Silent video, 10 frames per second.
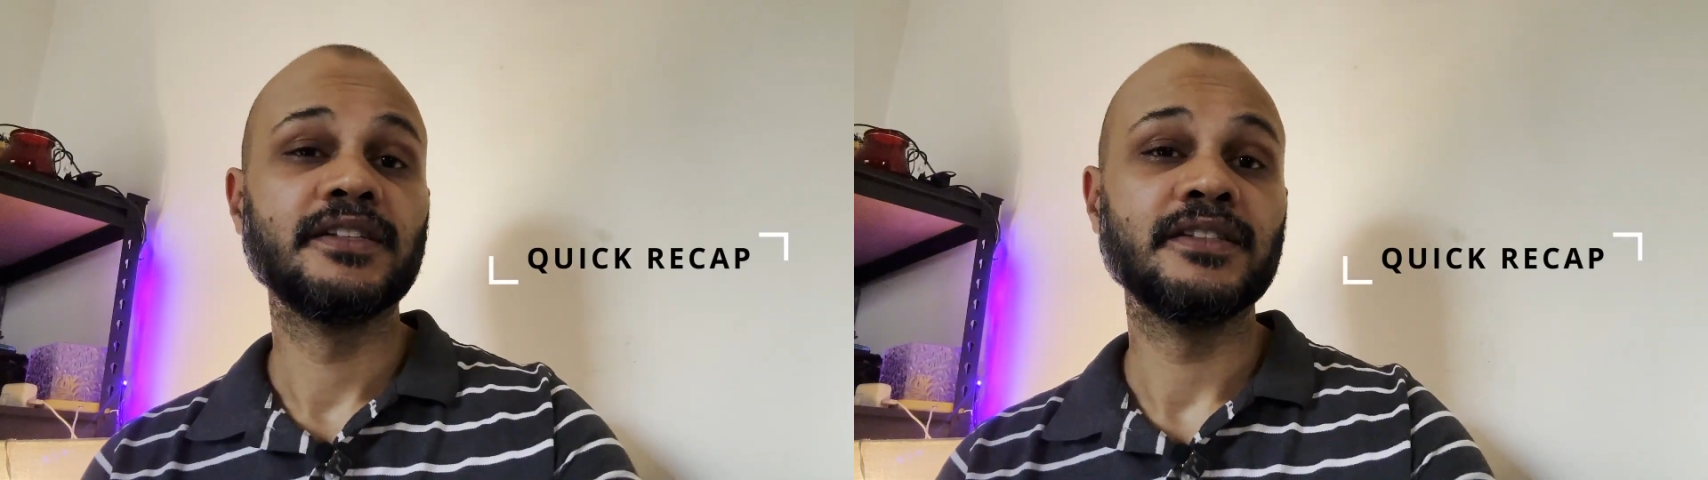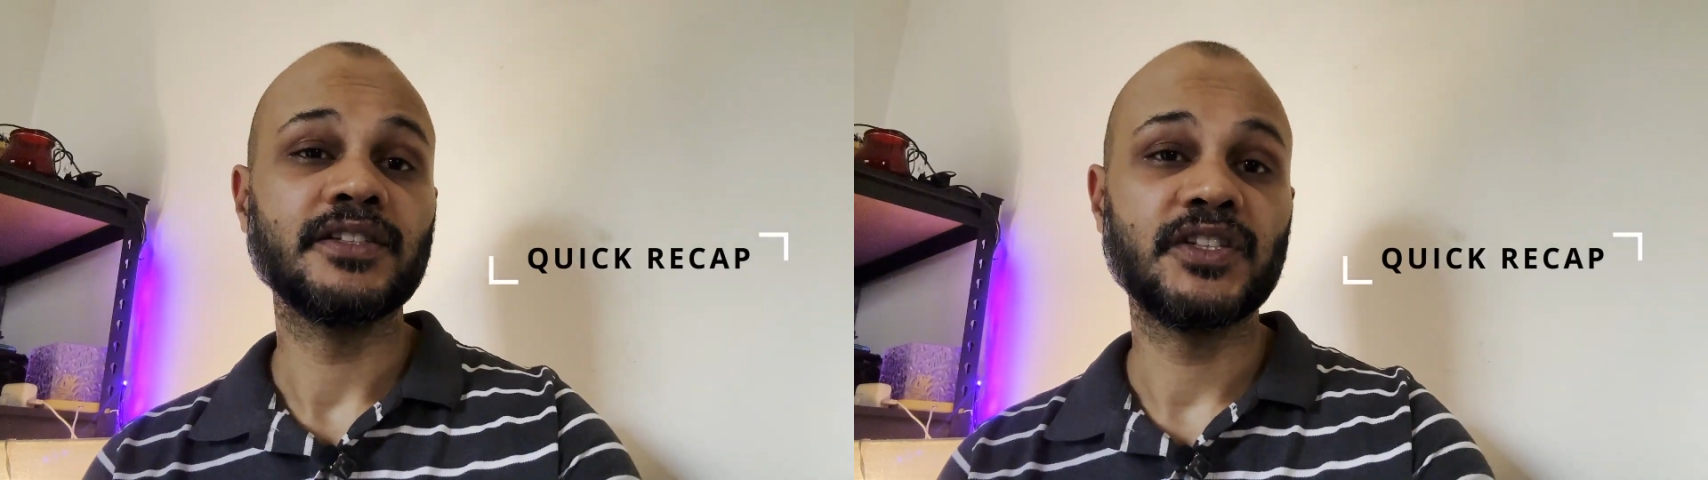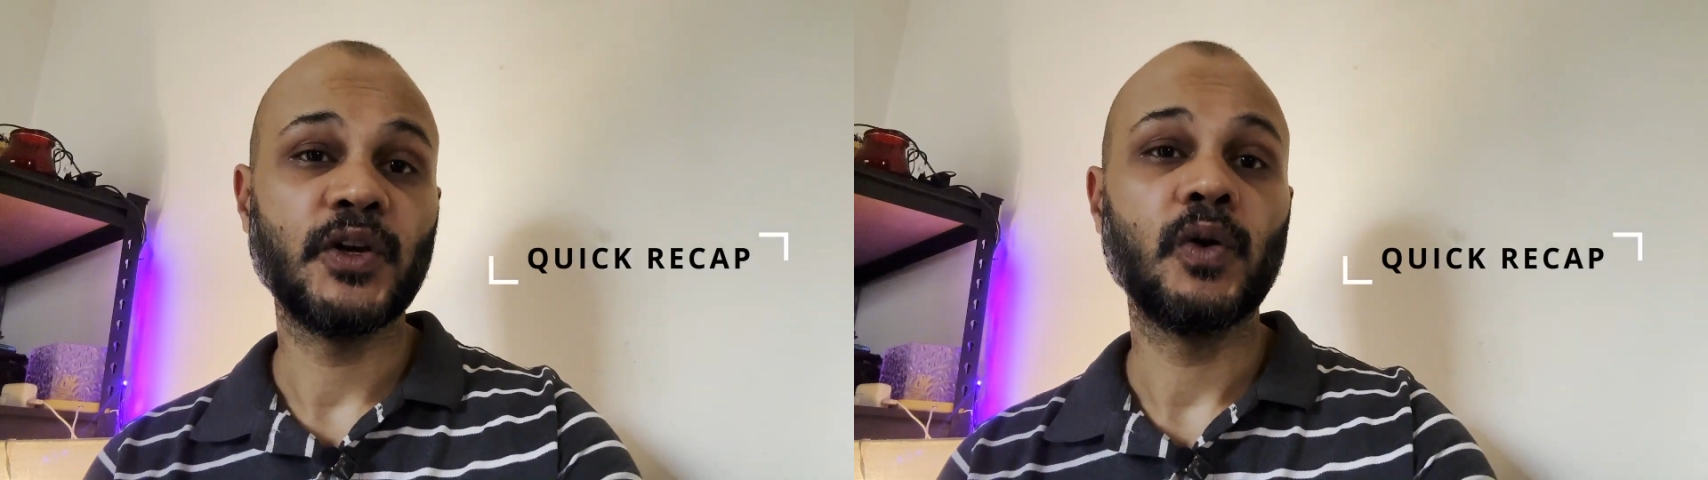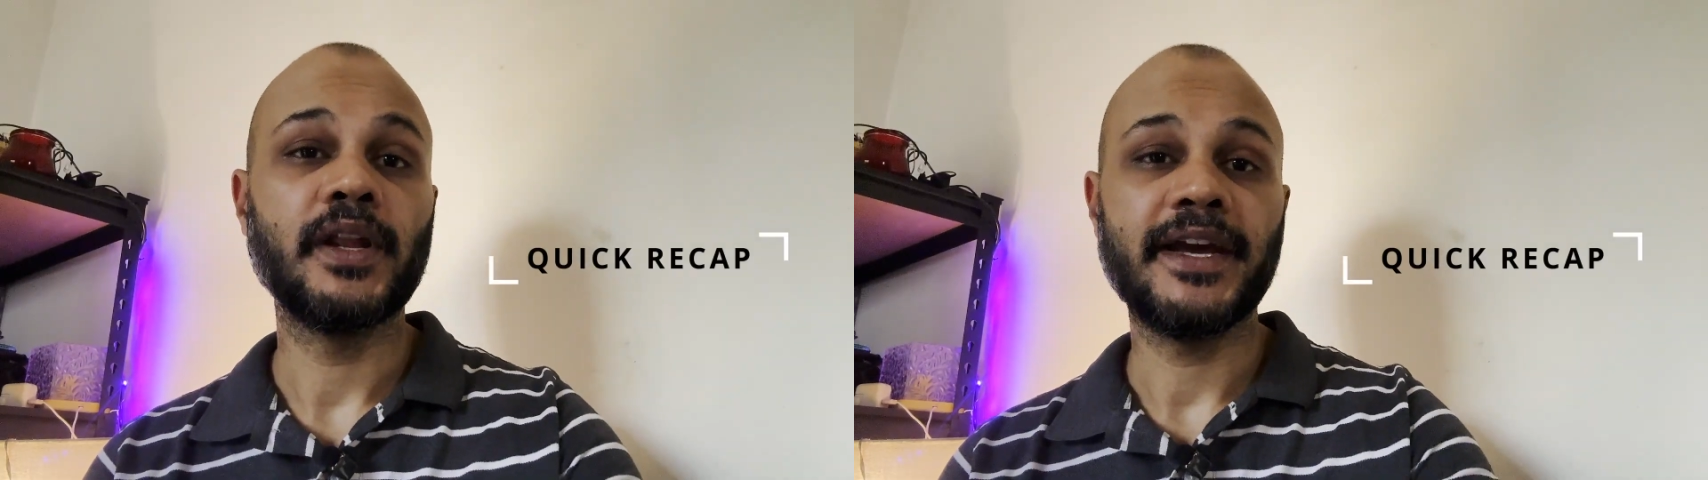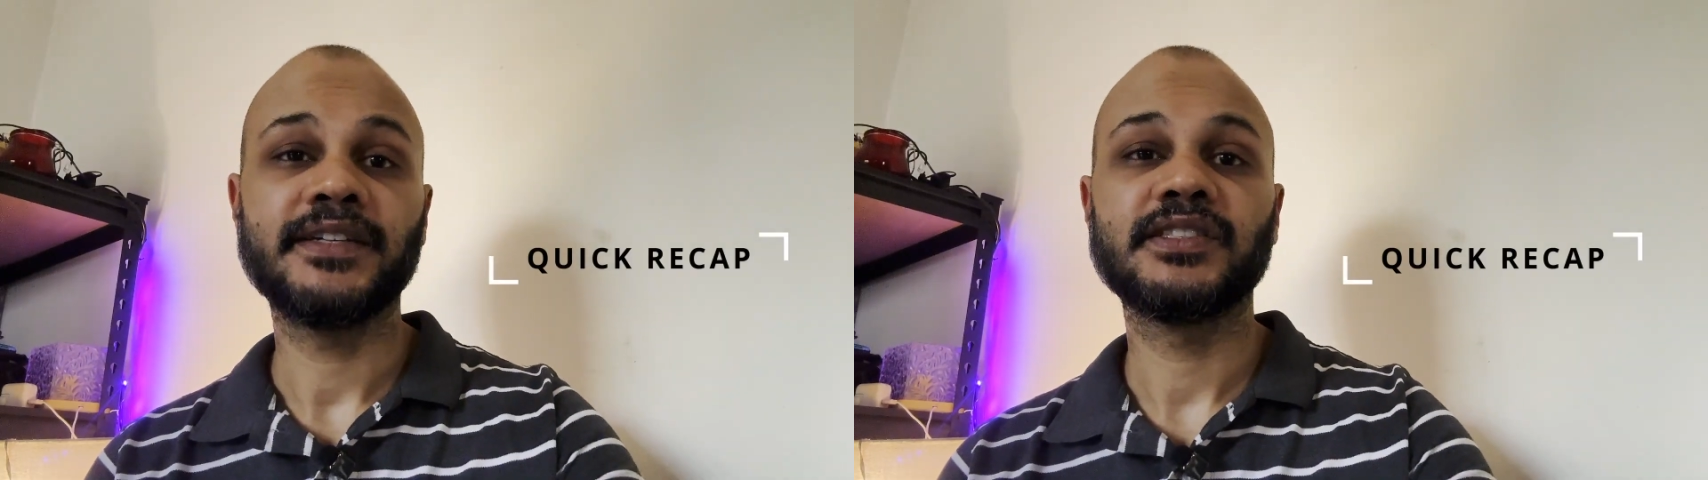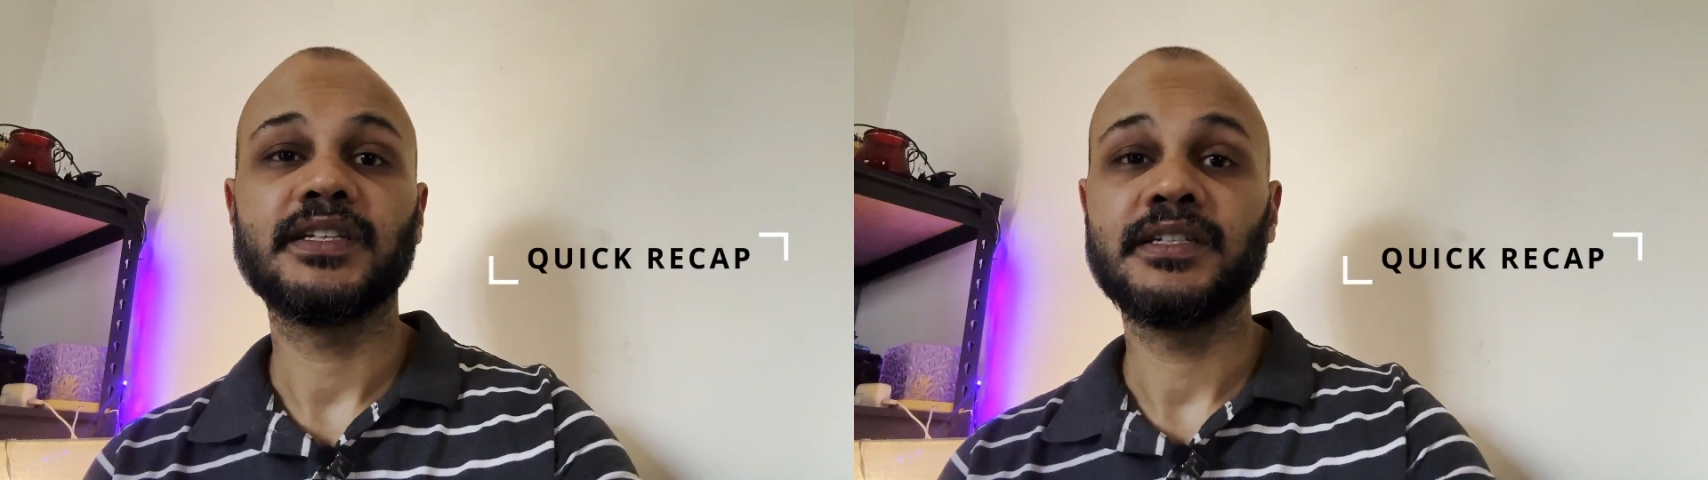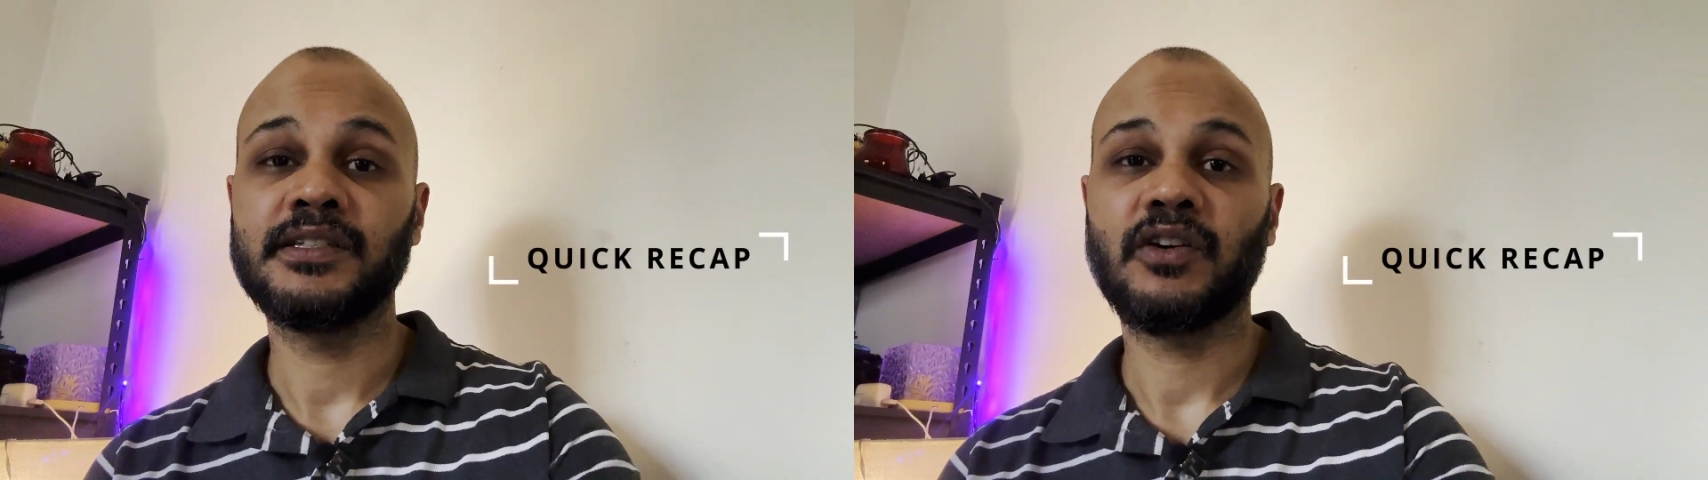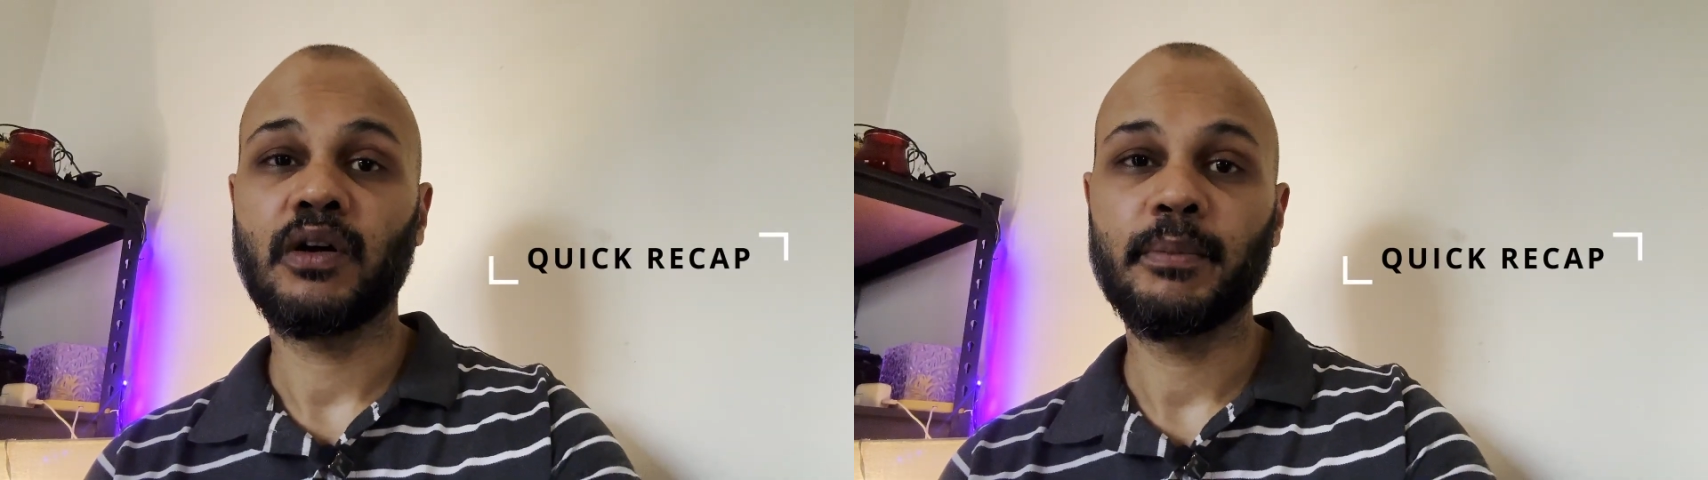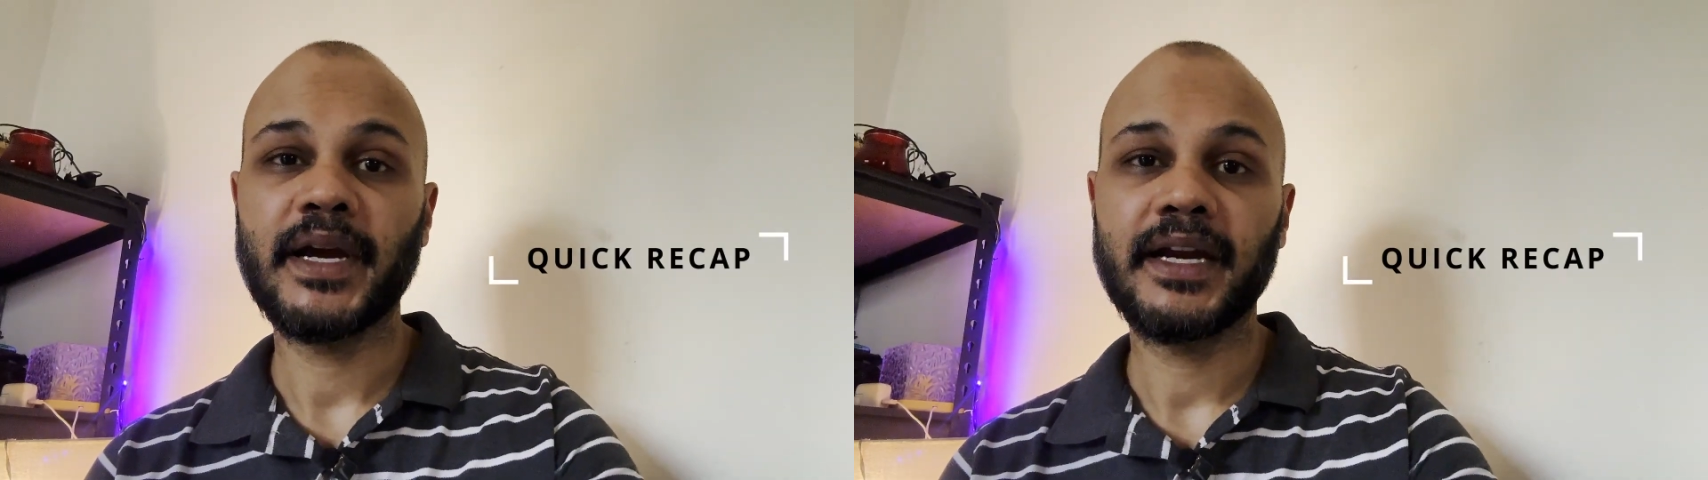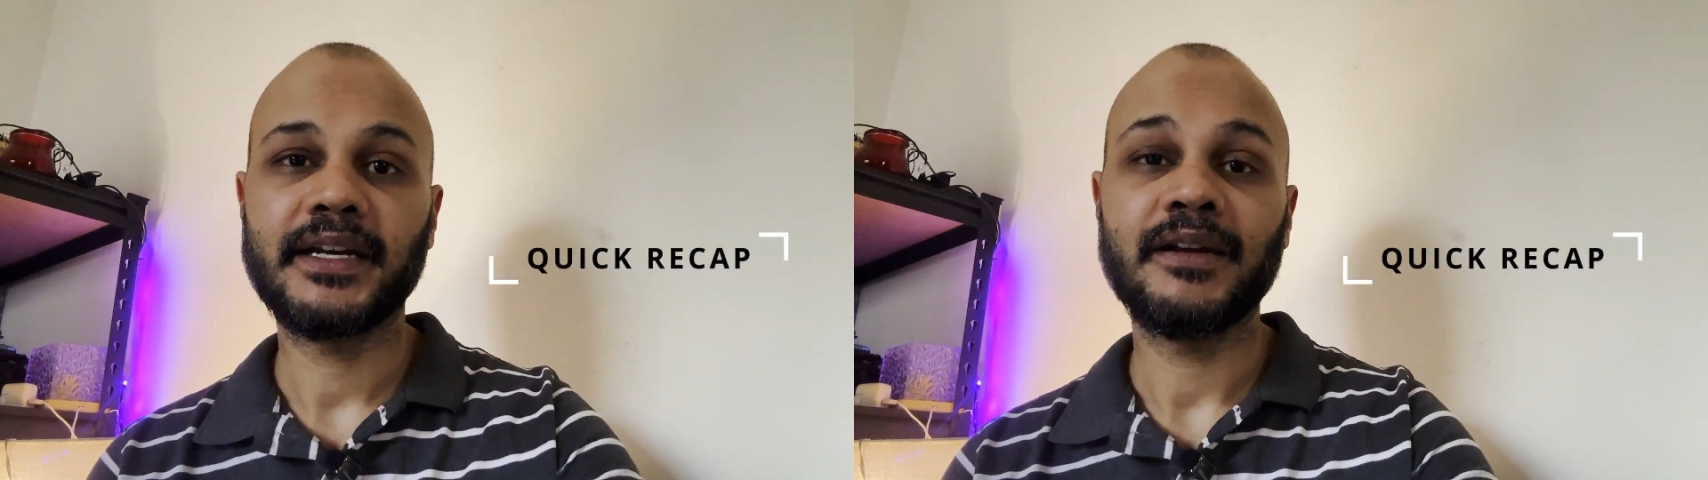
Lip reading: The Soul X is a compact